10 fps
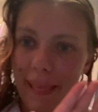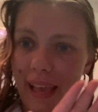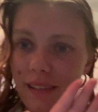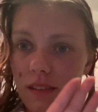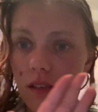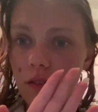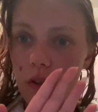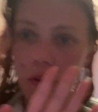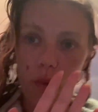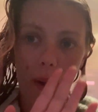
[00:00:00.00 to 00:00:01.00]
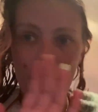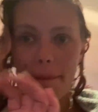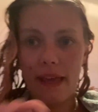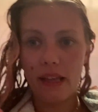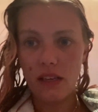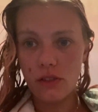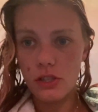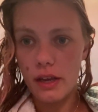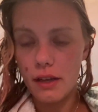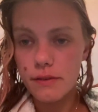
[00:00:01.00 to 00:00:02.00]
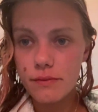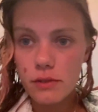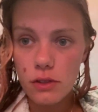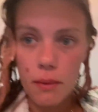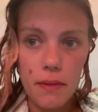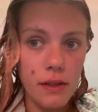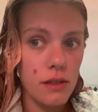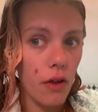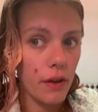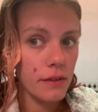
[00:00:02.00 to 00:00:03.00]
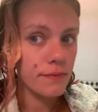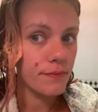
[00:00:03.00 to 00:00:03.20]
It does look quite peachy. It's coming this light.